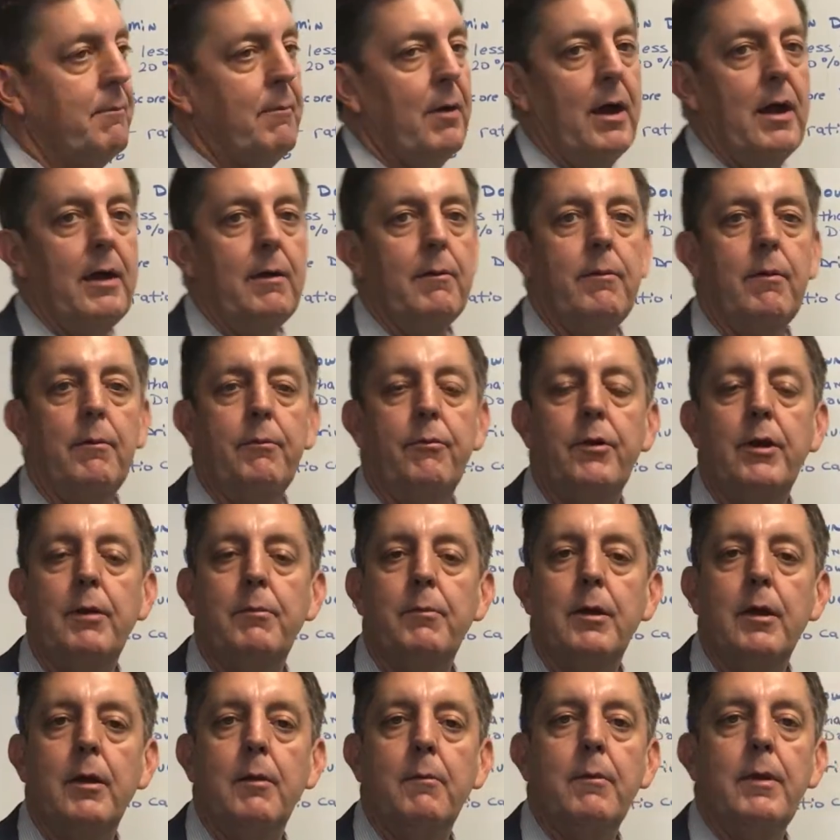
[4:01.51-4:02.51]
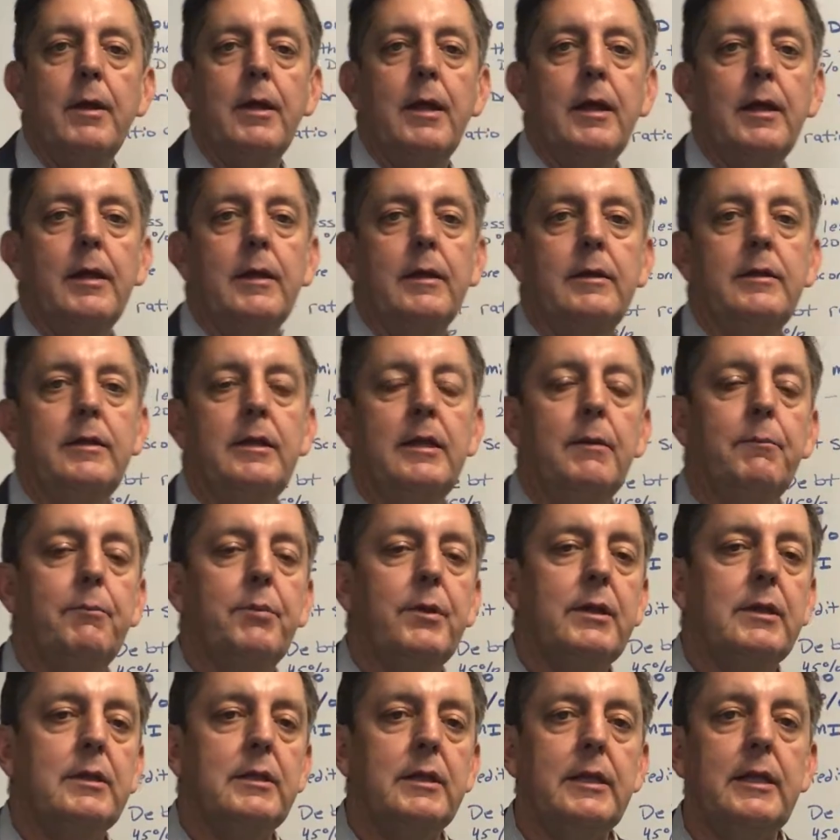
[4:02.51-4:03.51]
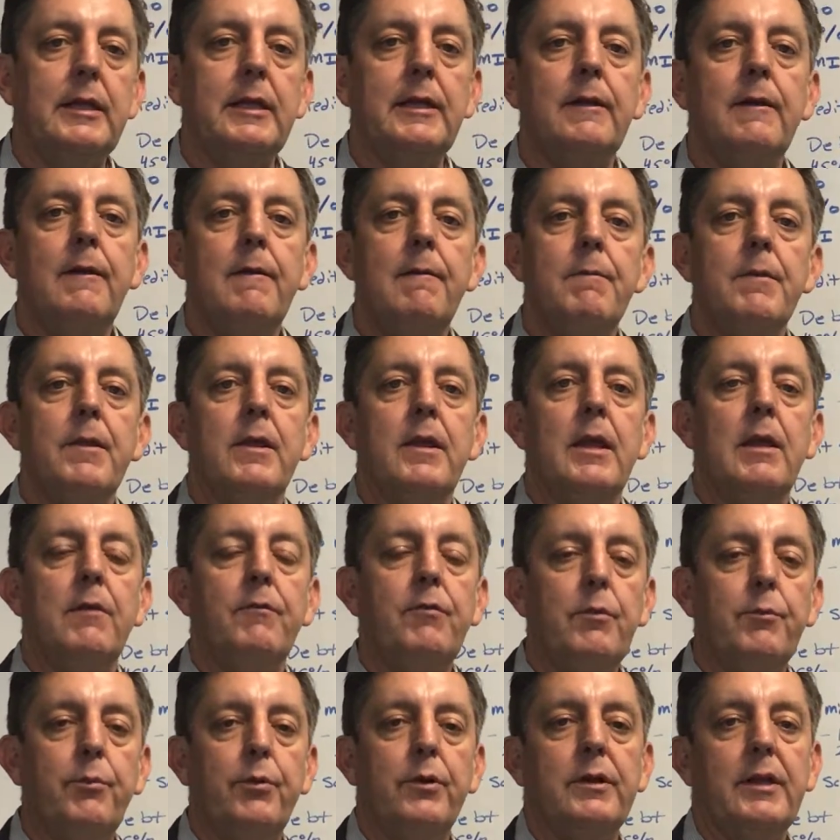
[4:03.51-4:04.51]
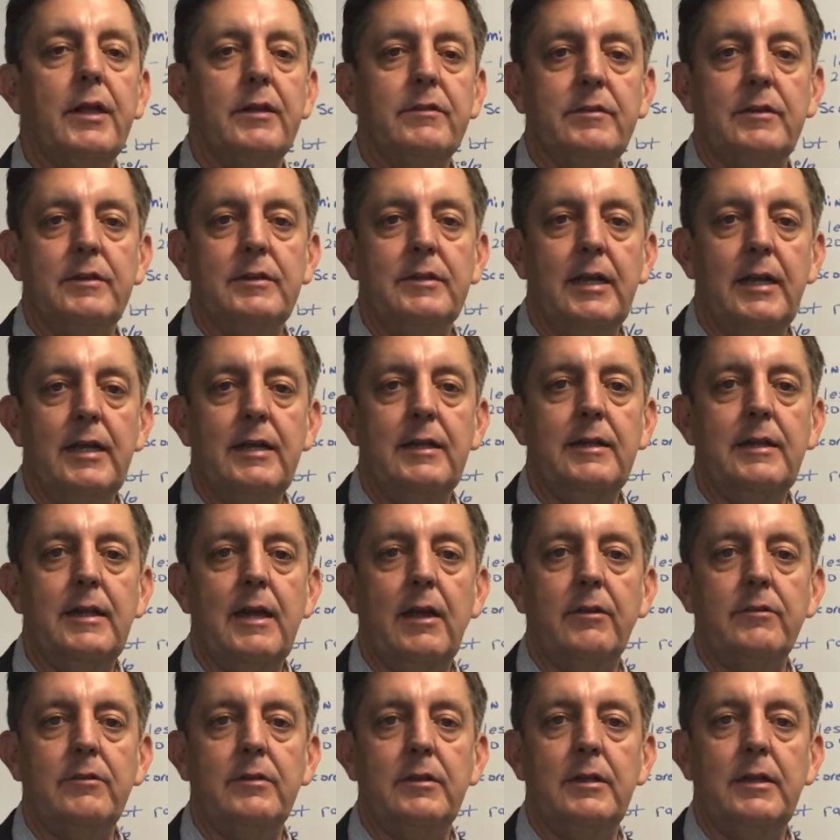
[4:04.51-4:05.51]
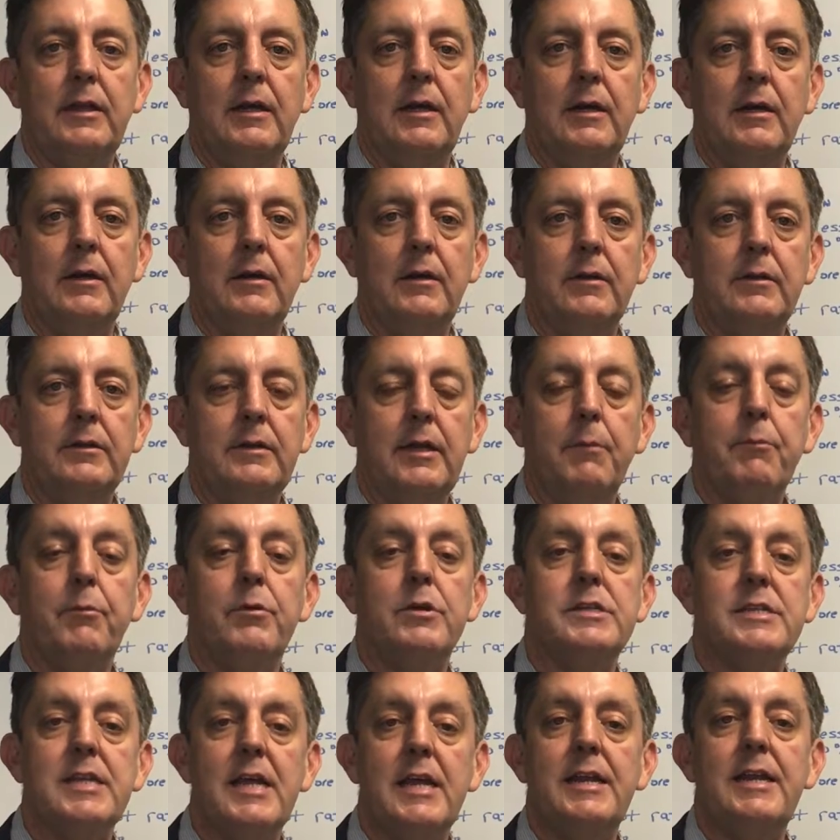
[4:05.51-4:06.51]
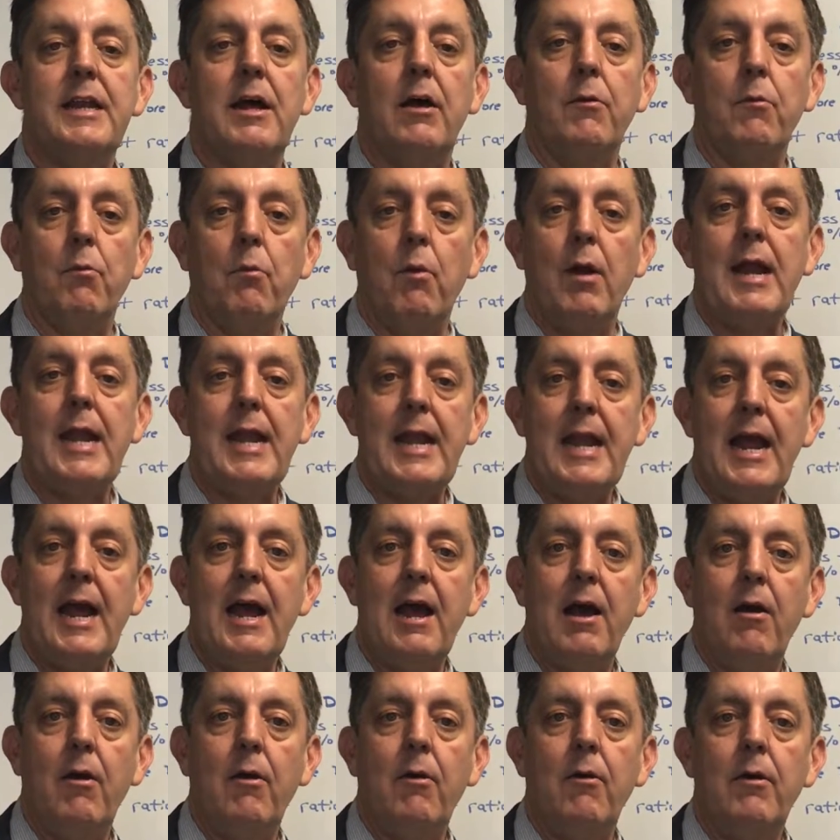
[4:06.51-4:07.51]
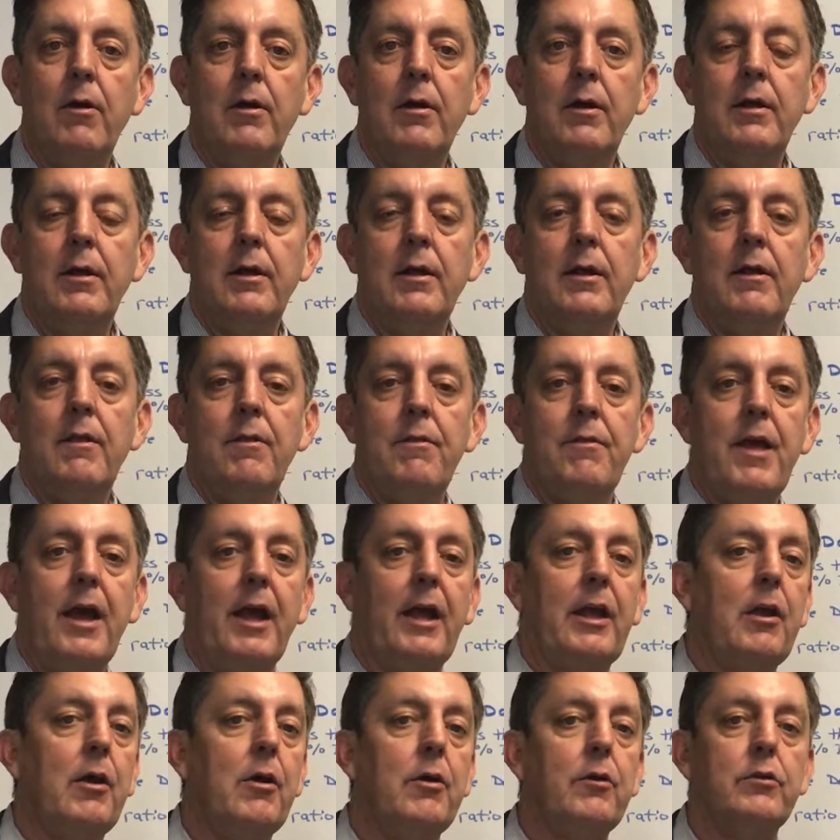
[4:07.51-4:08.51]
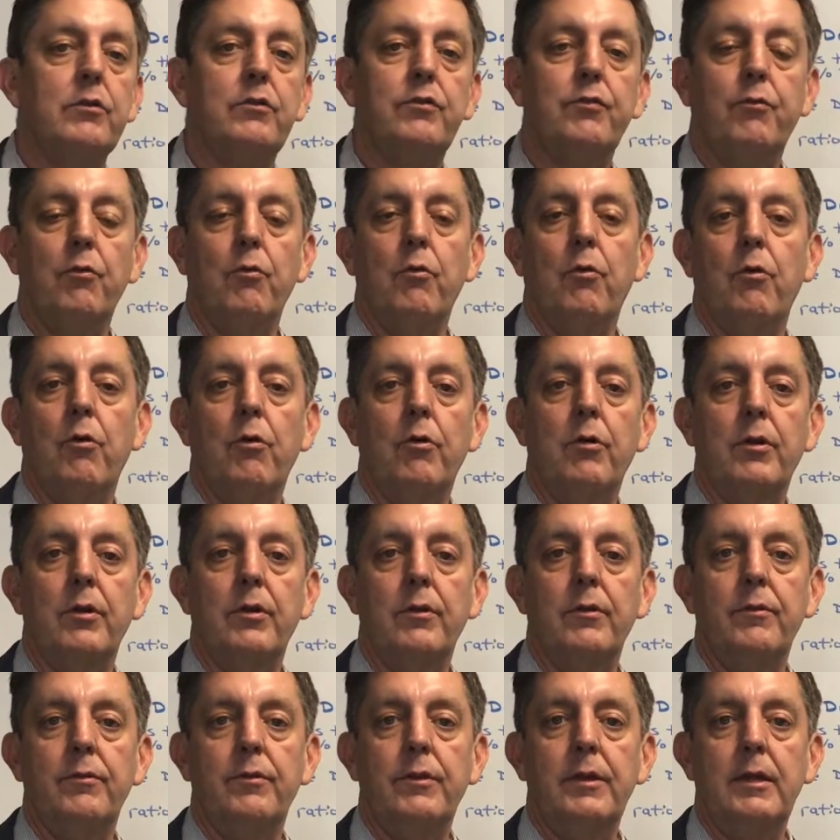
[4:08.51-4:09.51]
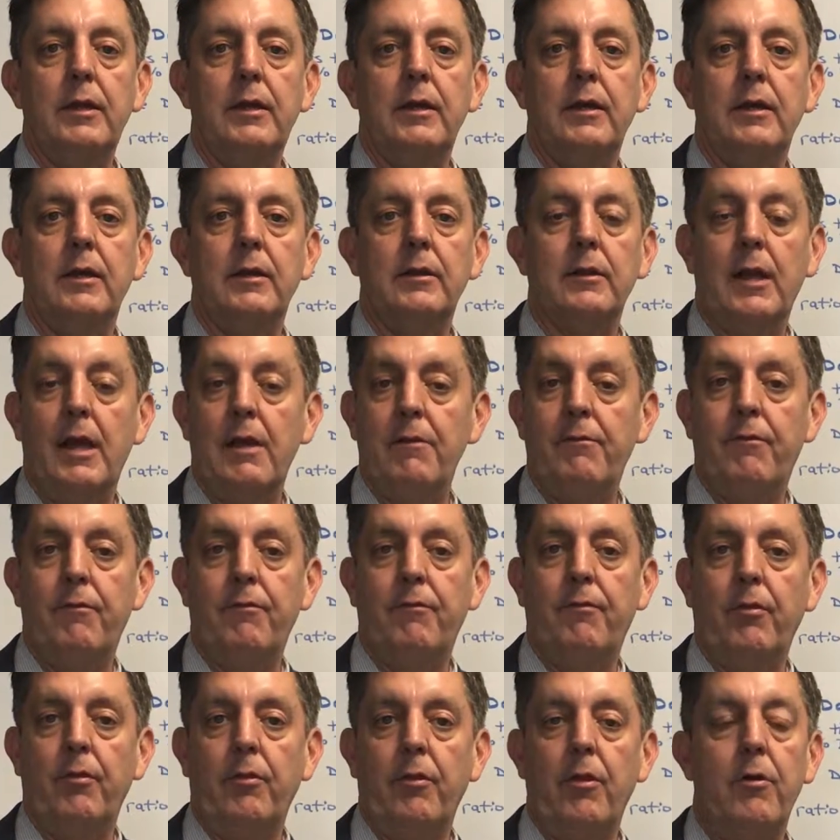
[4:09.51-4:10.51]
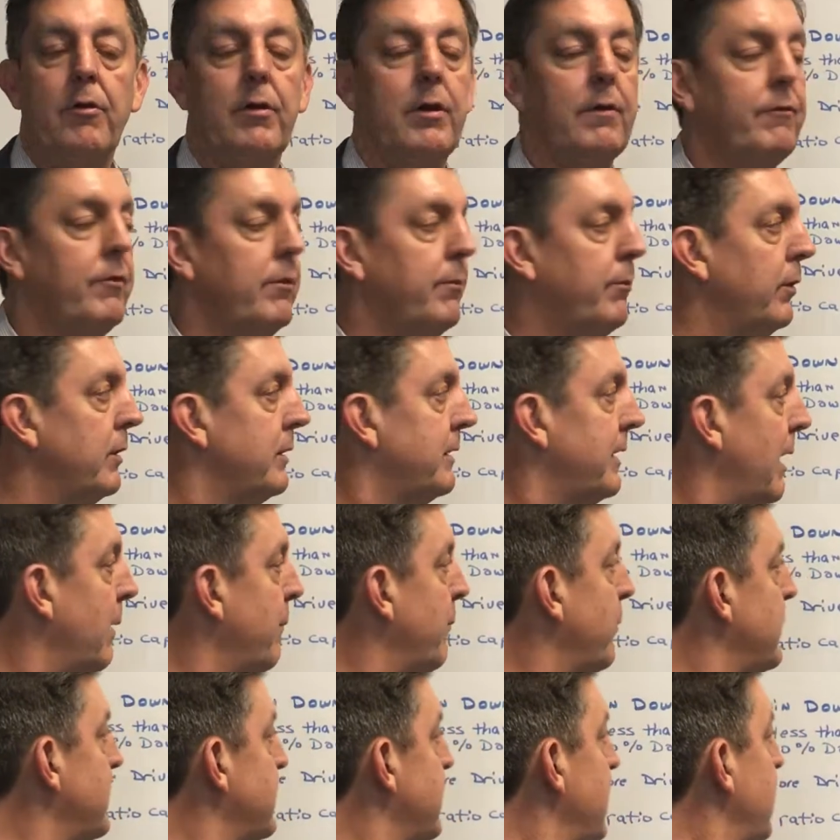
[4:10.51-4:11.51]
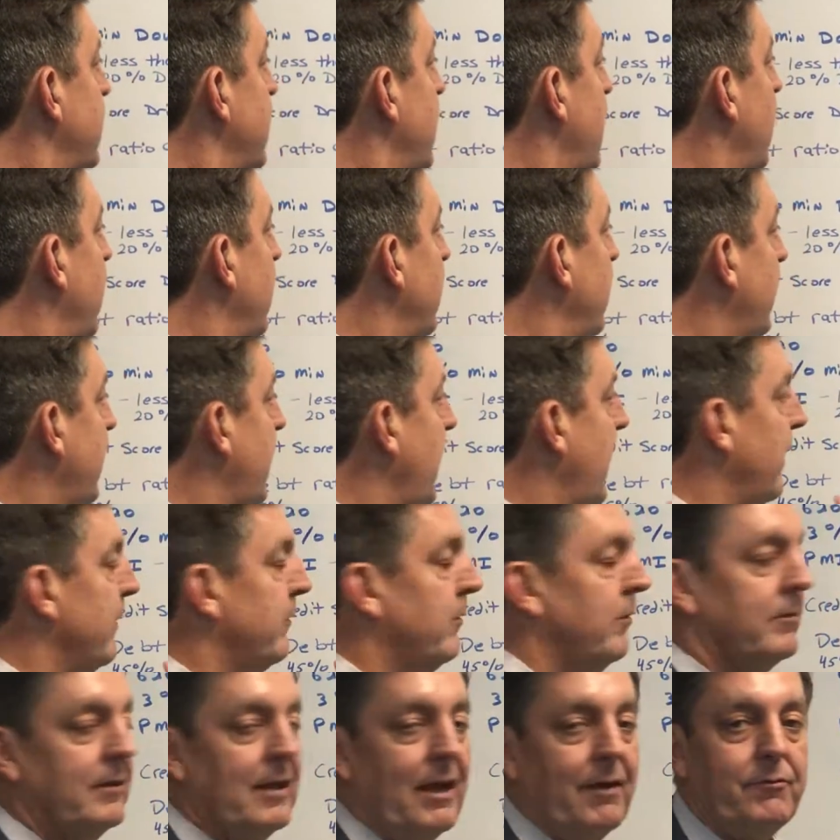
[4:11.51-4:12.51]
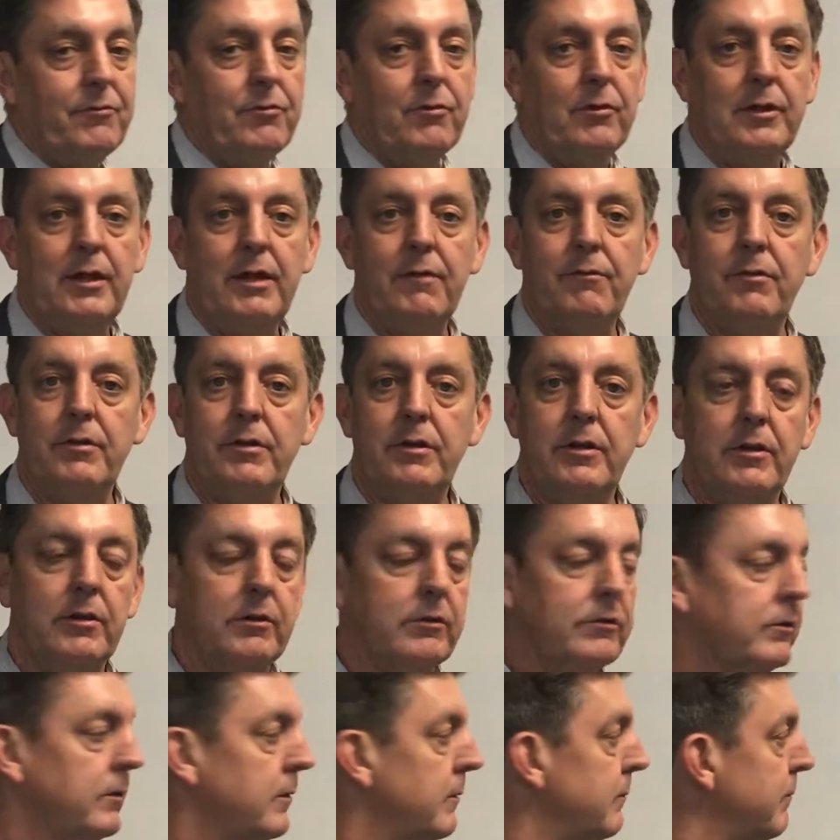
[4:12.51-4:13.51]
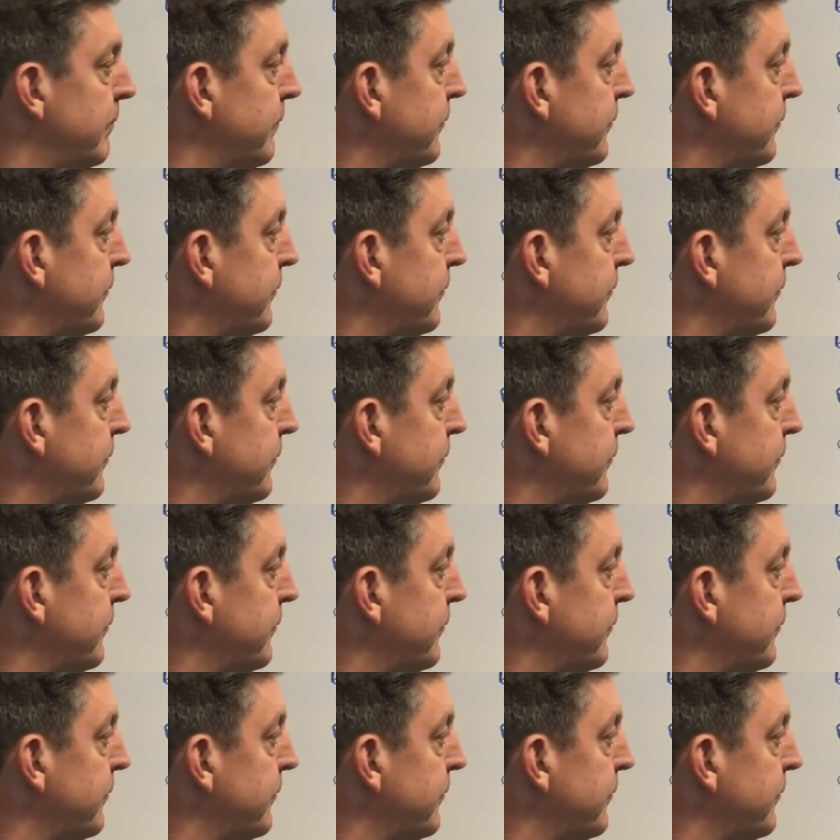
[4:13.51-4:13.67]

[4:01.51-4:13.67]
MI premium, and typically, if you put less than 10% down right now, that goes for the life of the loan. If you put 10% down, it cancels after 11 years.